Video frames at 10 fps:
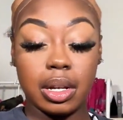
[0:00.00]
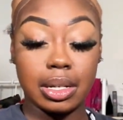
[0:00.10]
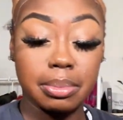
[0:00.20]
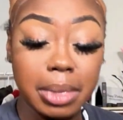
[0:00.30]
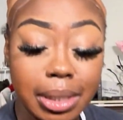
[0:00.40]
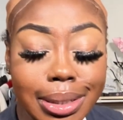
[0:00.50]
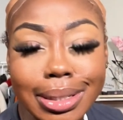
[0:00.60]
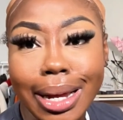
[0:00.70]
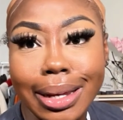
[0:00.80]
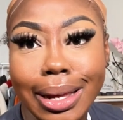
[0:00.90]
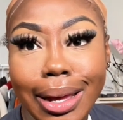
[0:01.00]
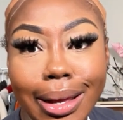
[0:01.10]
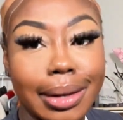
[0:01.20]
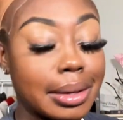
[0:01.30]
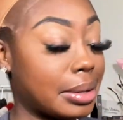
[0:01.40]
as much as I
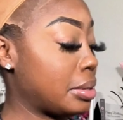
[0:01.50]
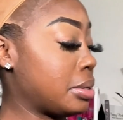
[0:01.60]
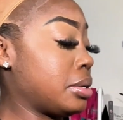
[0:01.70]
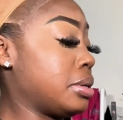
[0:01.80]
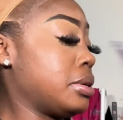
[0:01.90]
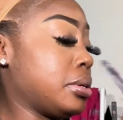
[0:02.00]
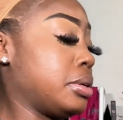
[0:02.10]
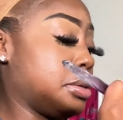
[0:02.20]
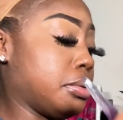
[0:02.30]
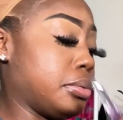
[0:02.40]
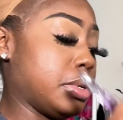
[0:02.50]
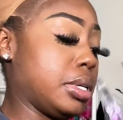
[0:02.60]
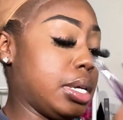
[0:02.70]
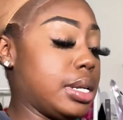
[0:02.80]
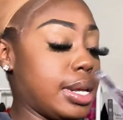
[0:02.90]
can. I want
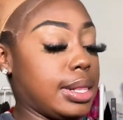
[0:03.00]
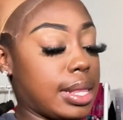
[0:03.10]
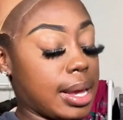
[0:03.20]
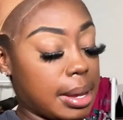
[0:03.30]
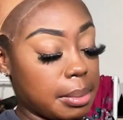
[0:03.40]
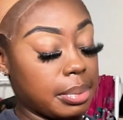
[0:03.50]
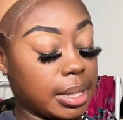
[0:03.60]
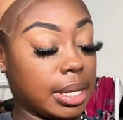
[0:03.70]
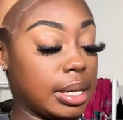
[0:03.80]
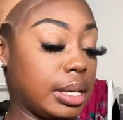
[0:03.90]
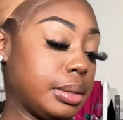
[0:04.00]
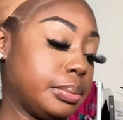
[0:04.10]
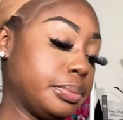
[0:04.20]
to get that thing blended.